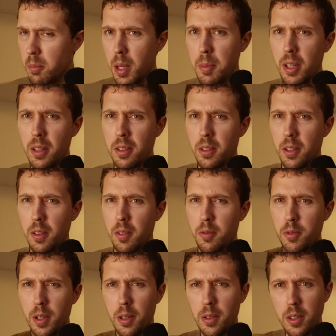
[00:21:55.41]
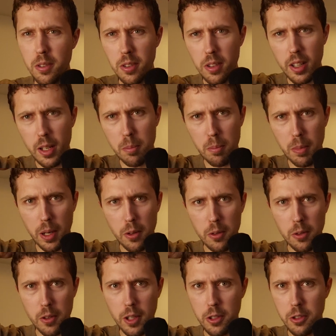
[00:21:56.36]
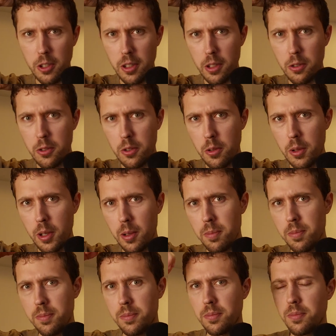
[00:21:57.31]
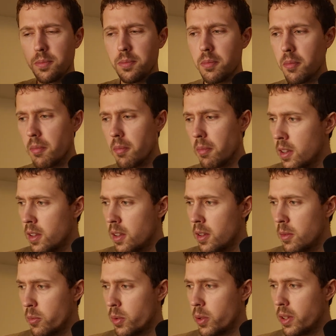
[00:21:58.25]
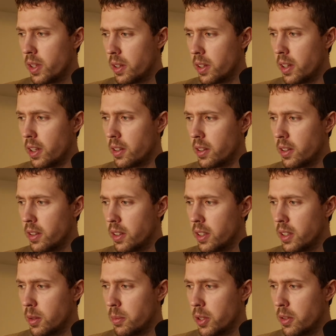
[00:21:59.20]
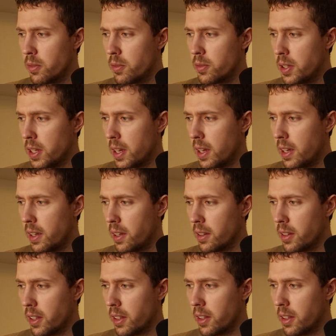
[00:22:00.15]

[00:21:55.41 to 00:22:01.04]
Maybe a very slight butterscotchiness to it. But then, yeah, a little bit of tang,